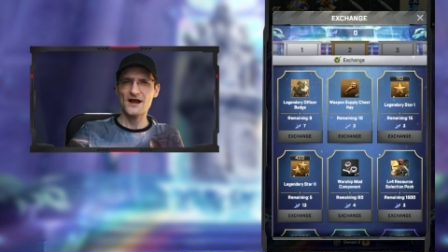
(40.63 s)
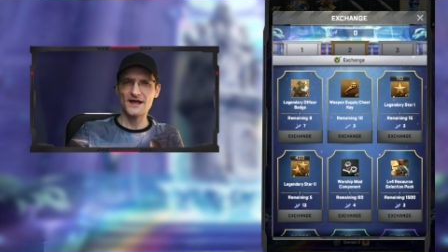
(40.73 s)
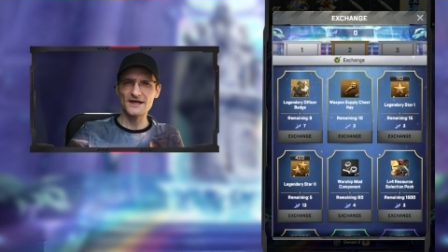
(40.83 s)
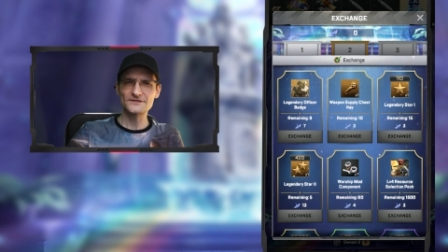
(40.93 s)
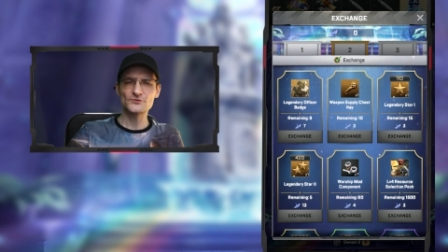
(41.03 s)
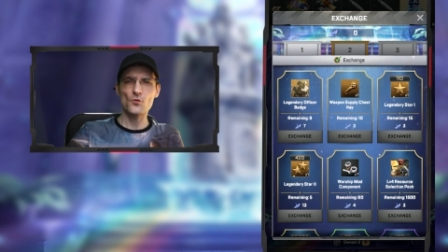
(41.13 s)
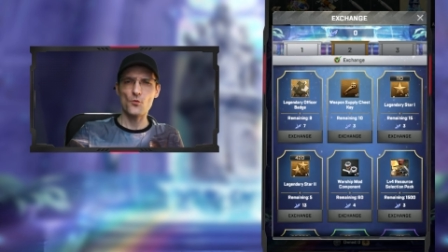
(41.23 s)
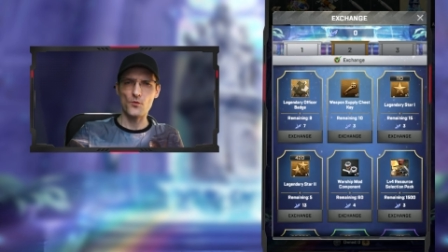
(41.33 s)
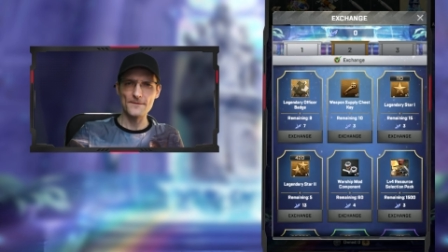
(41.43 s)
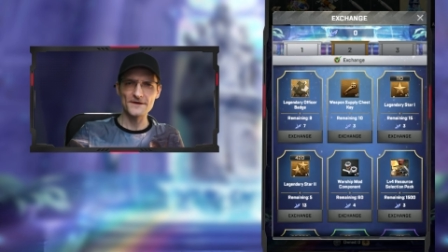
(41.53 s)
keys to
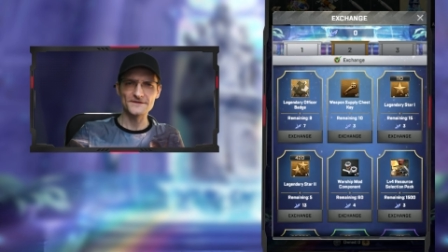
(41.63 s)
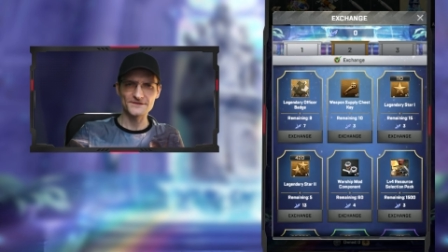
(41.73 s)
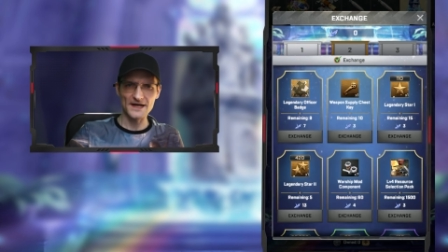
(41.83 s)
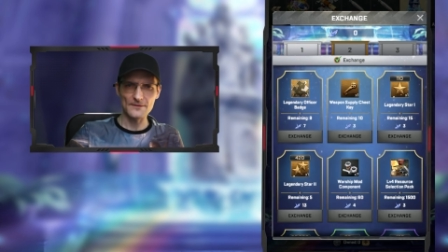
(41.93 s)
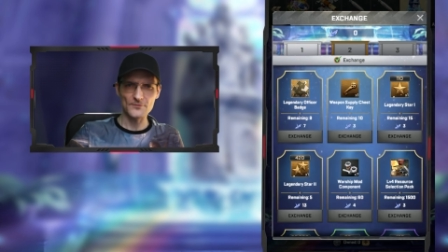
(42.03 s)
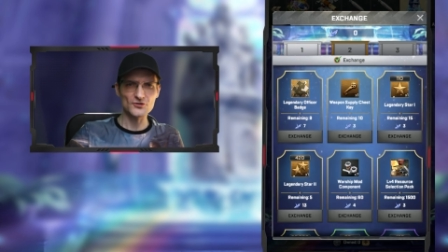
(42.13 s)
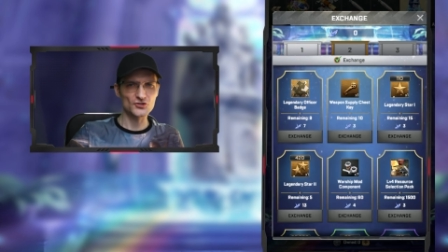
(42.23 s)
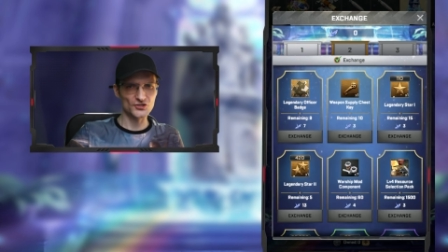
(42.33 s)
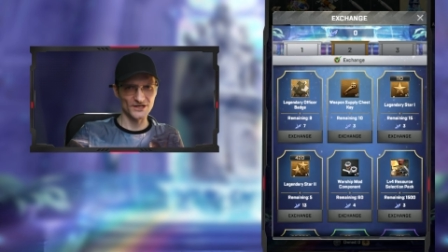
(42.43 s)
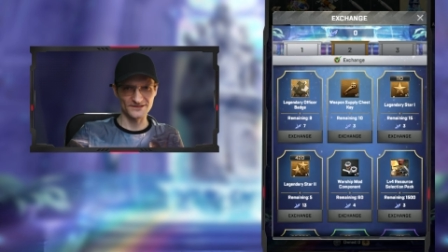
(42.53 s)
weapon supply
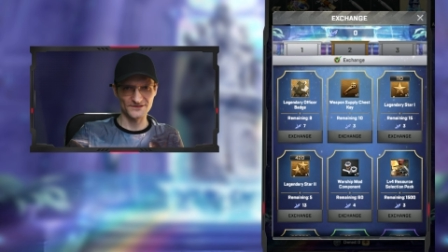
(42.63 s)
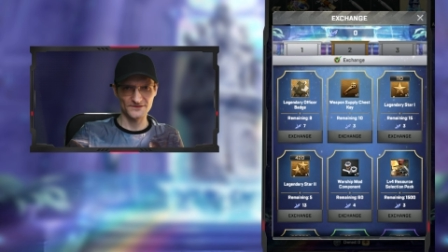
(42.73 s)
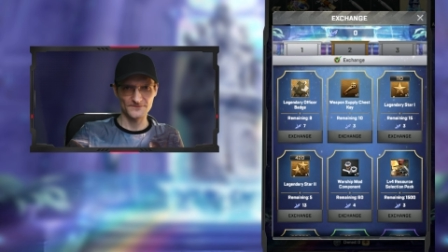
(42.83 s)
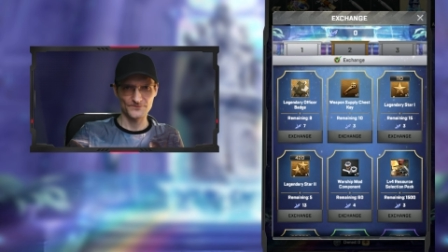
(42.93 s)
chests,